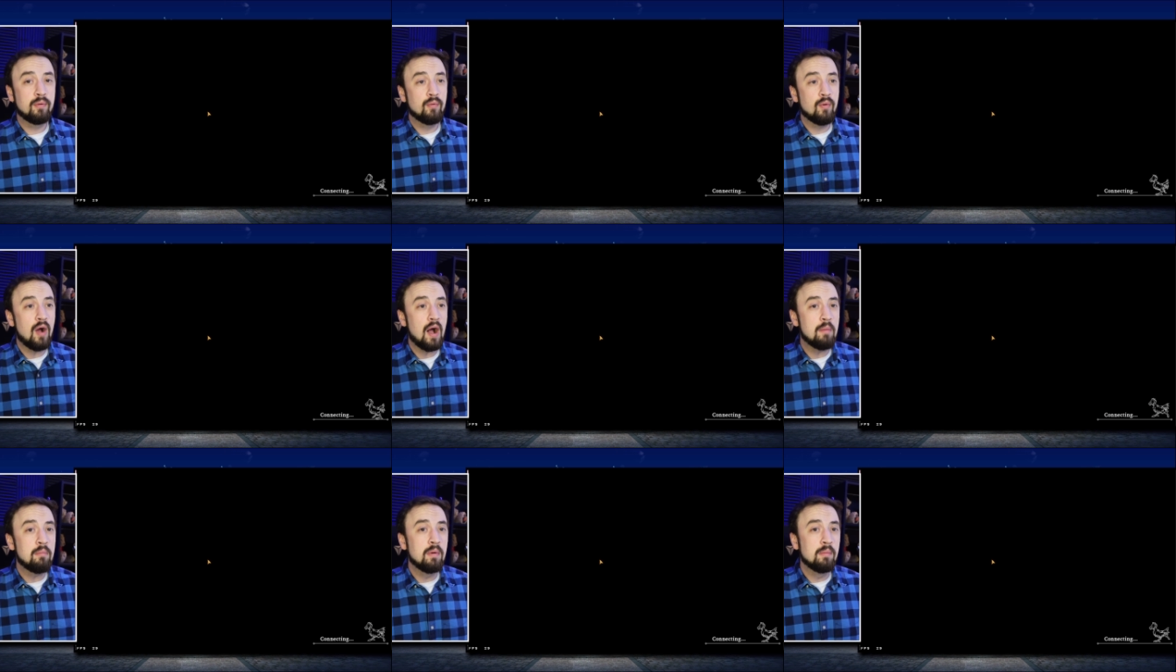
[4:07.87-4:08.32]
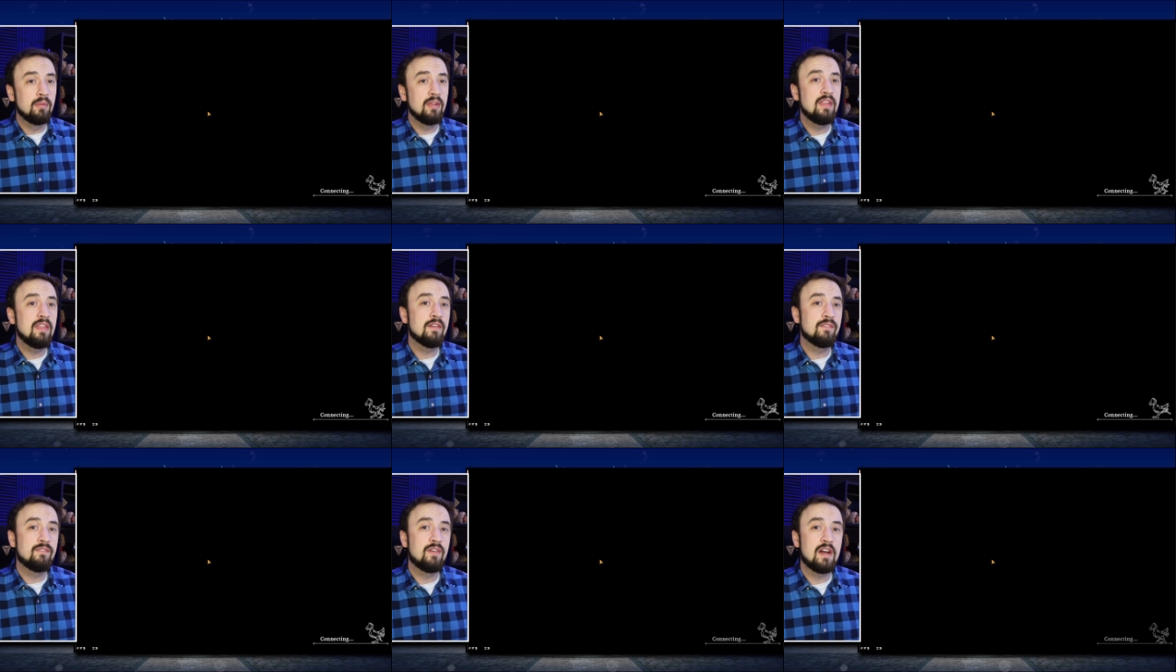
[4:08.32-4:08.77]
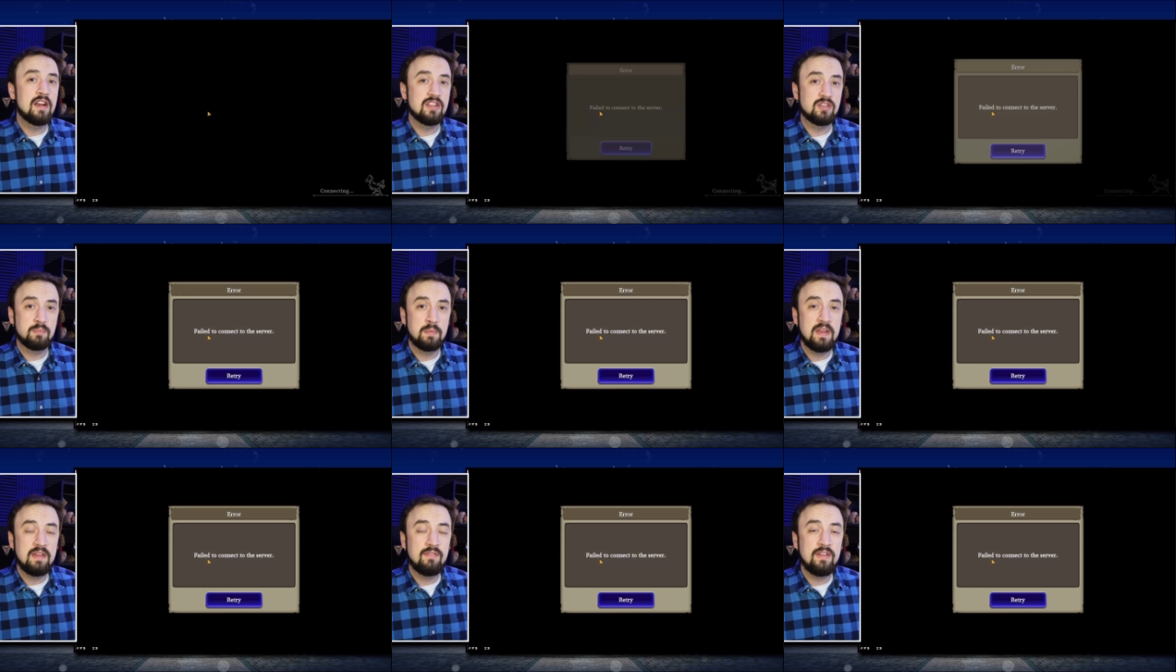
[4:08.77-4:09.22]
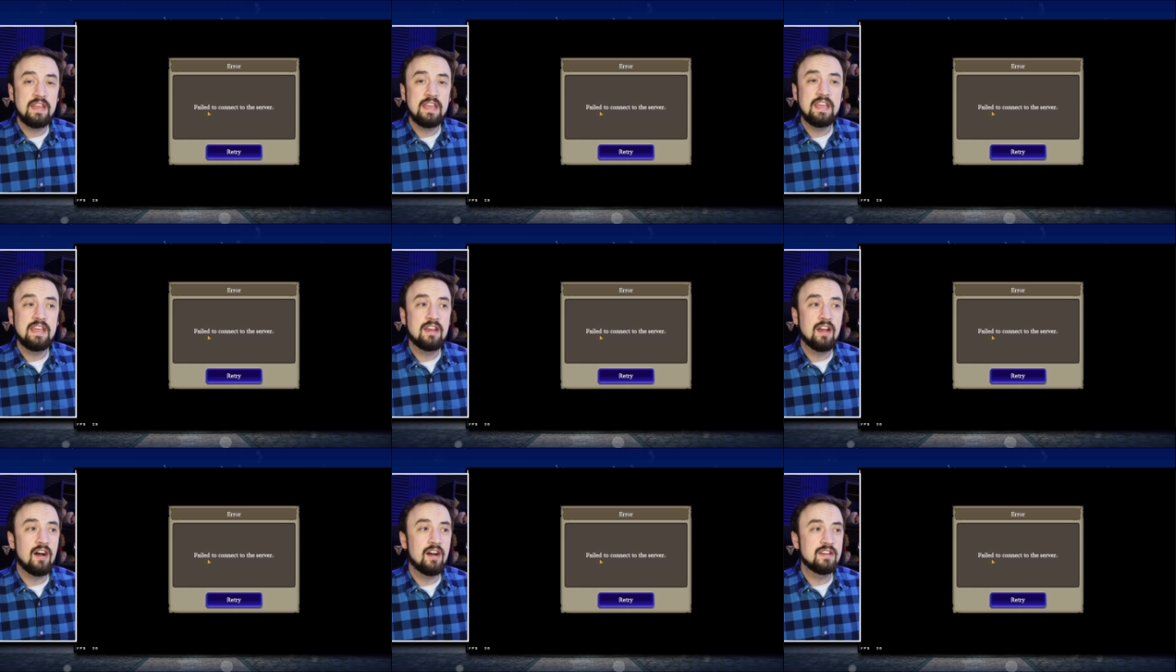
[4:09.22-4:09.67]
Probably the funnest
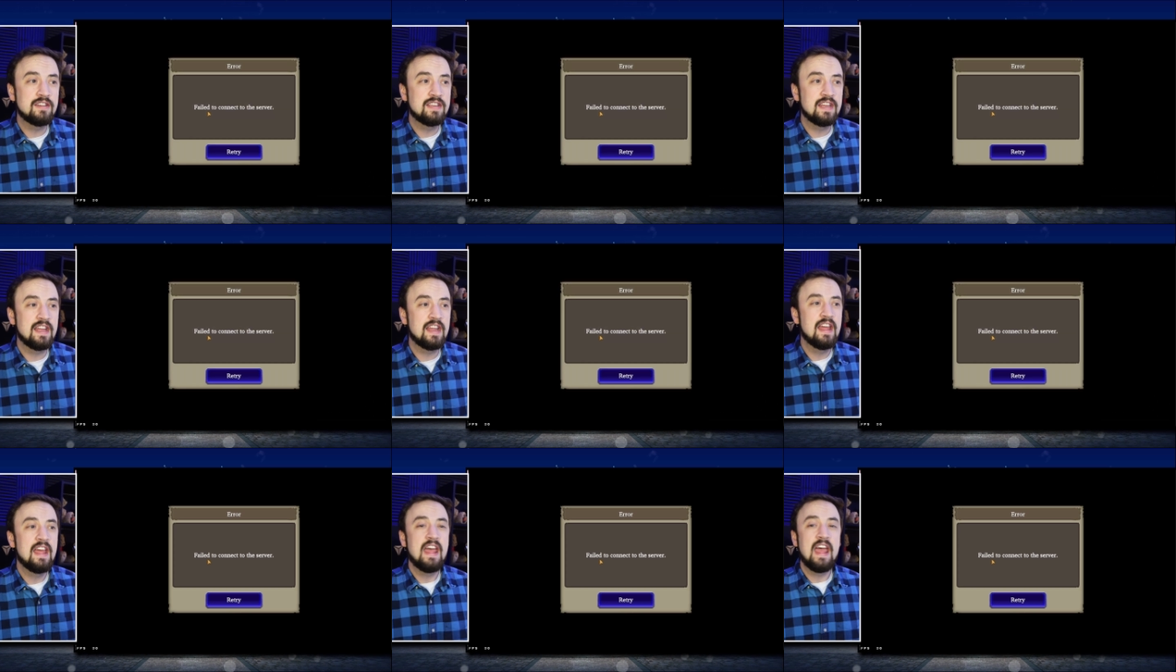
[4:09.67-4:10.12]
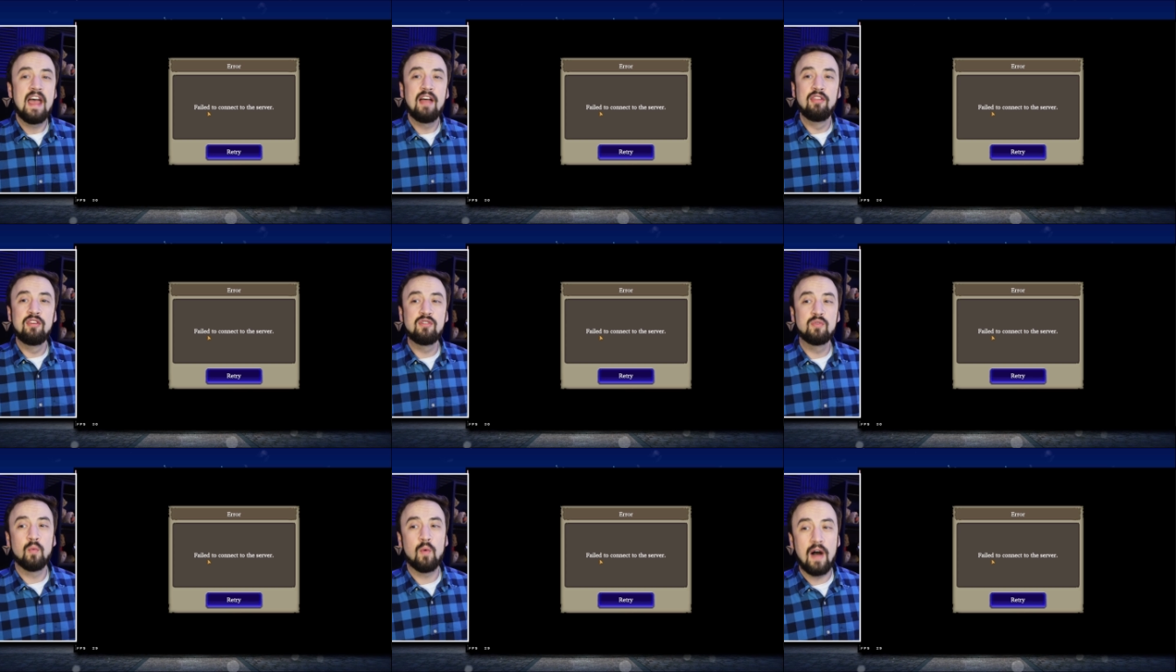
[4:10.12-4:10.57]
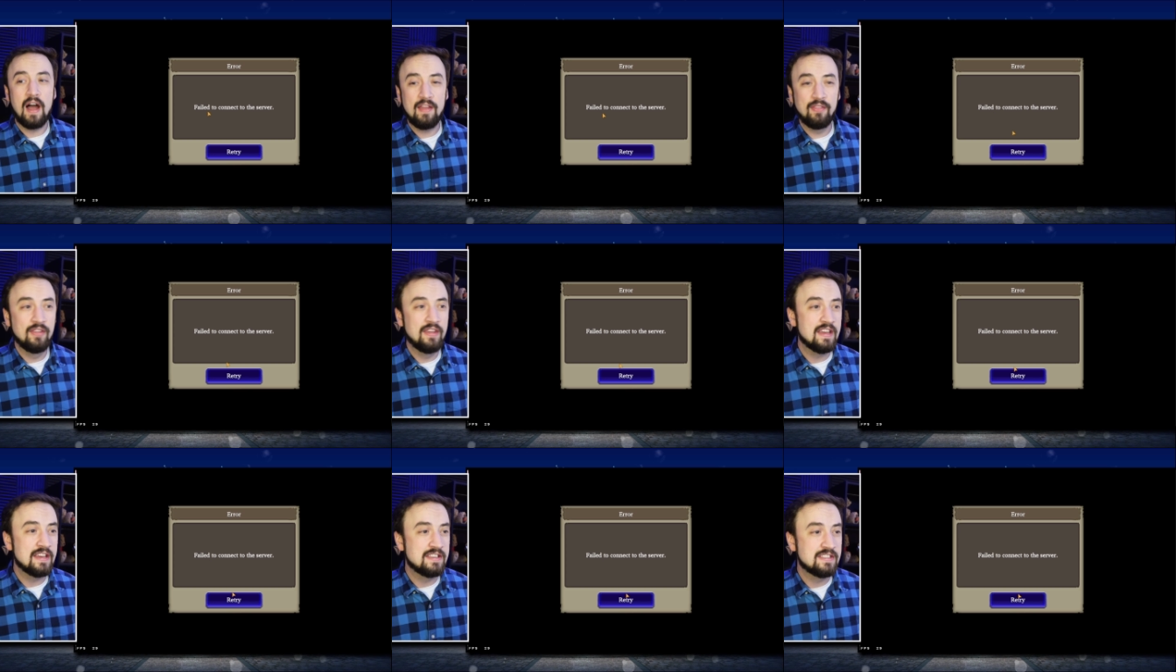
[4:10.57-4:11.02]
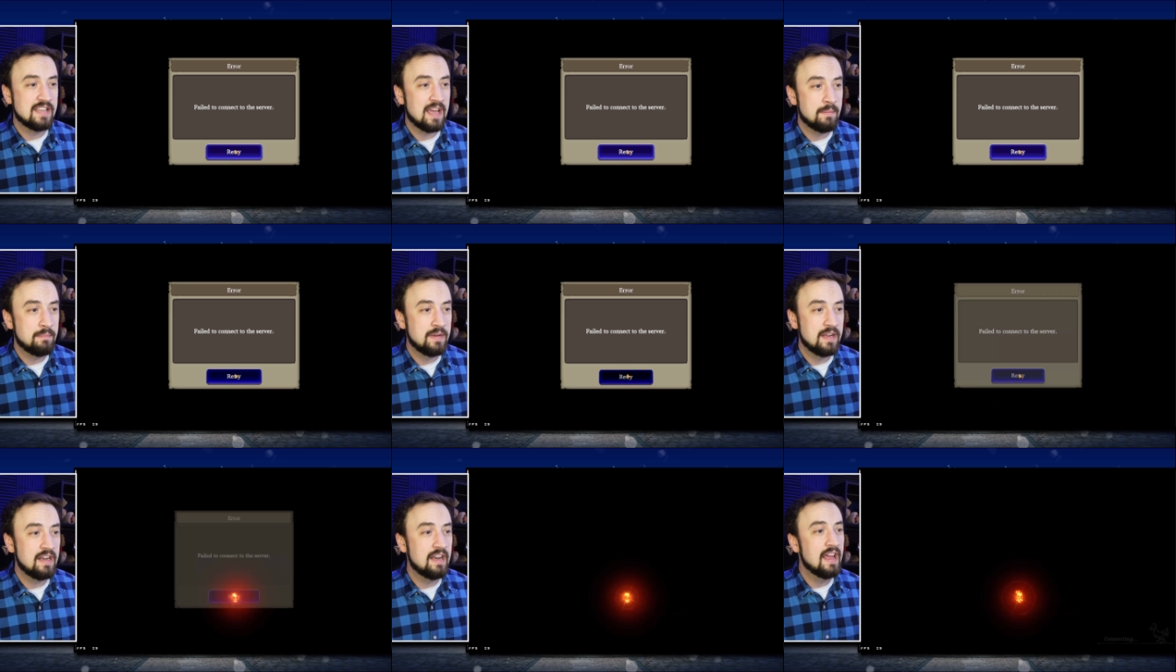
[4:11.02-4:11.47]
PvE content, at least widely
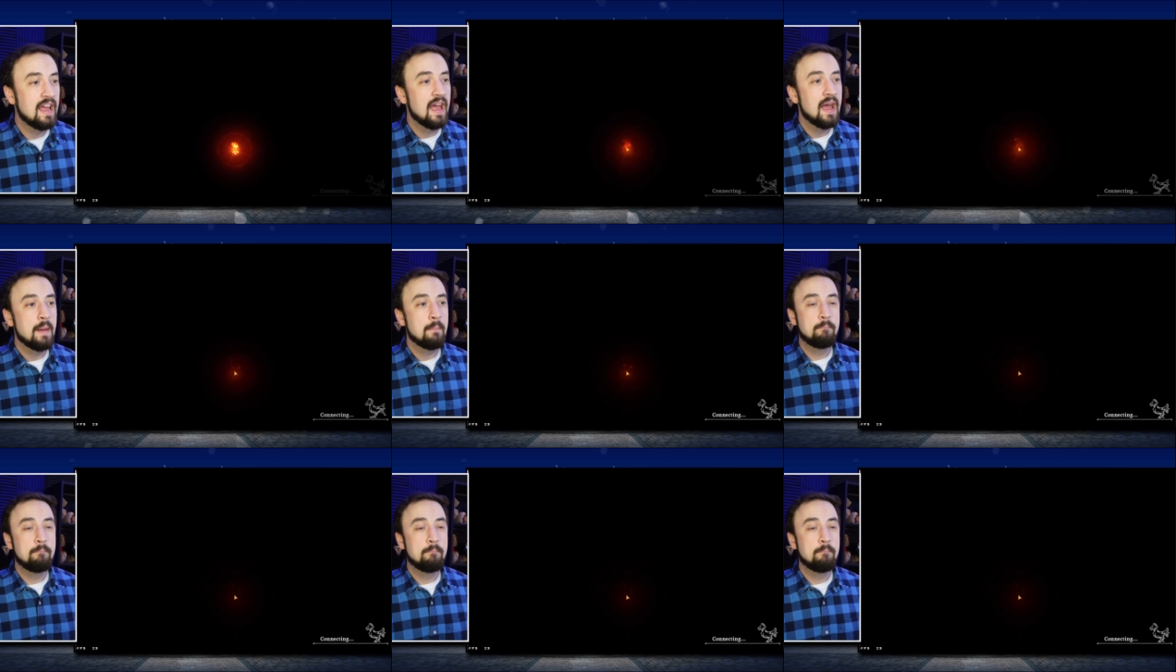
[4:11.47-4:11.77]
accepted.